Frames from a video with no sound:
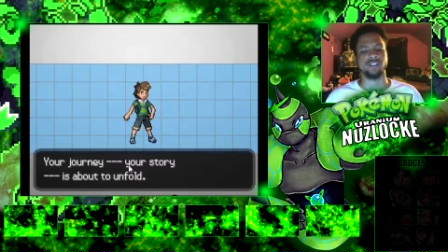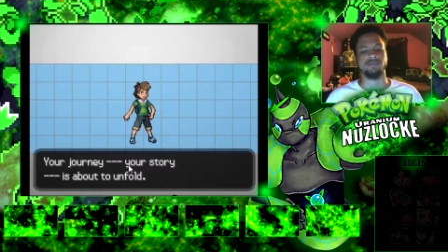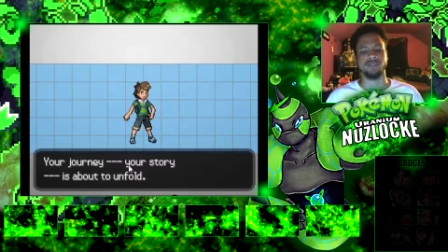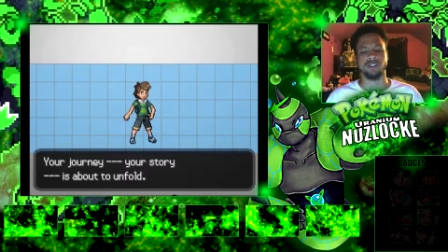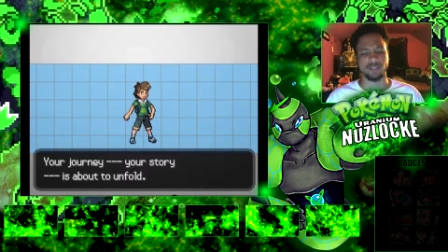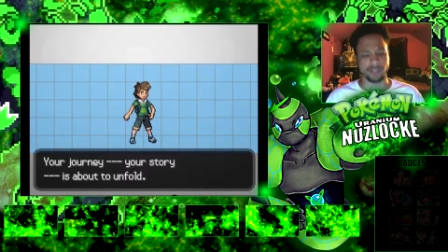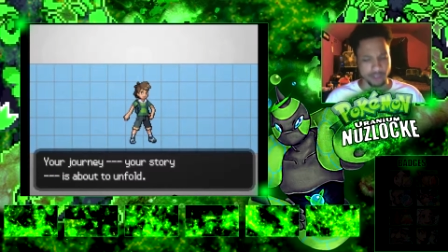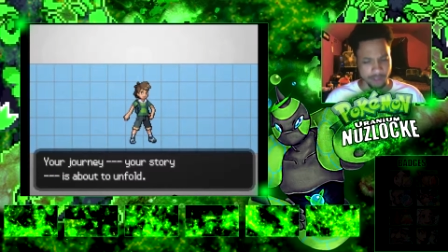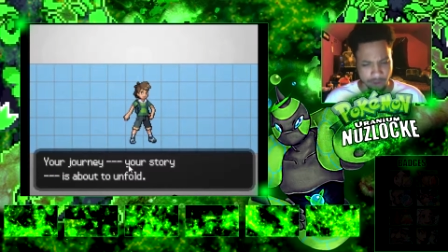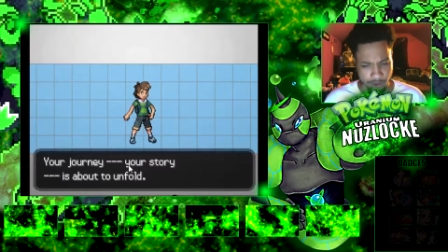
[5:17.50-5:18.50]
your
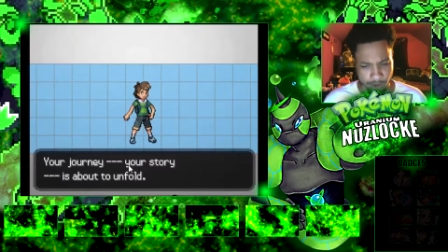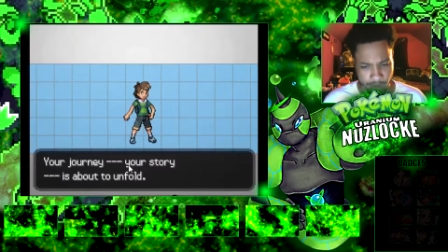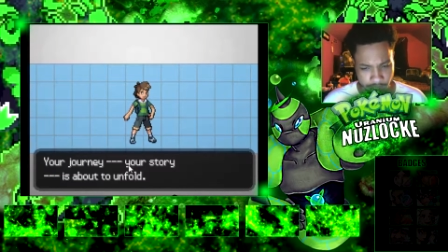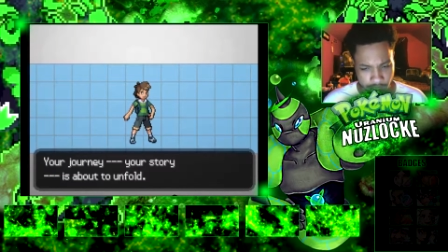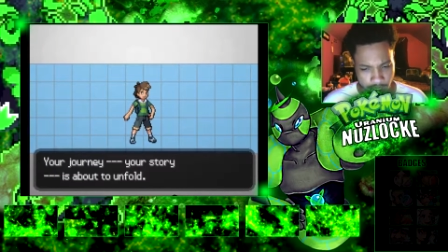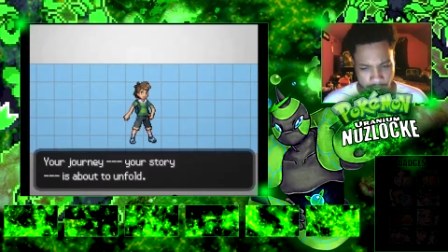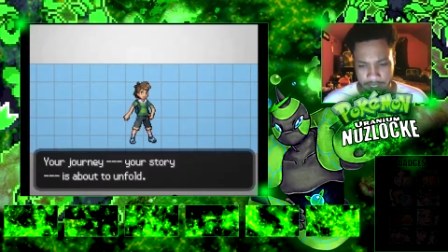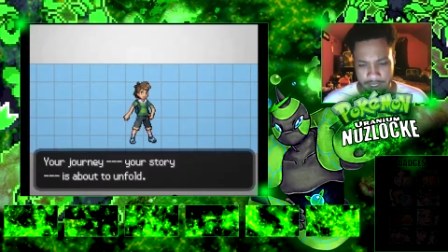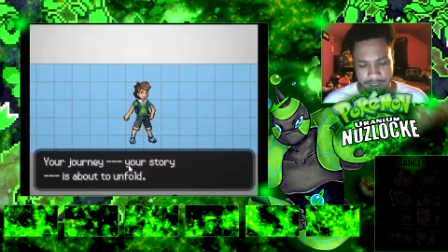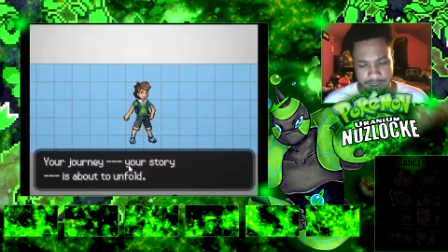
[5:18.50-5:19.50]
story
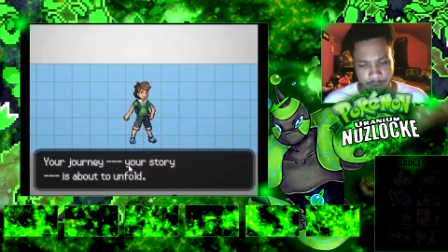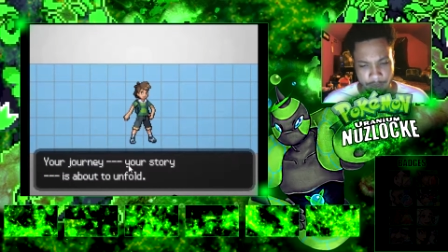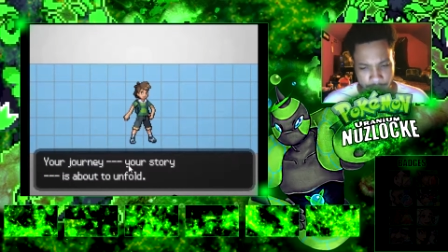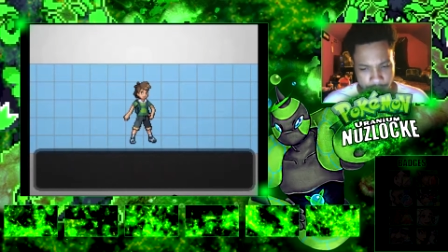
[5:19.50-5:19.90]
is about to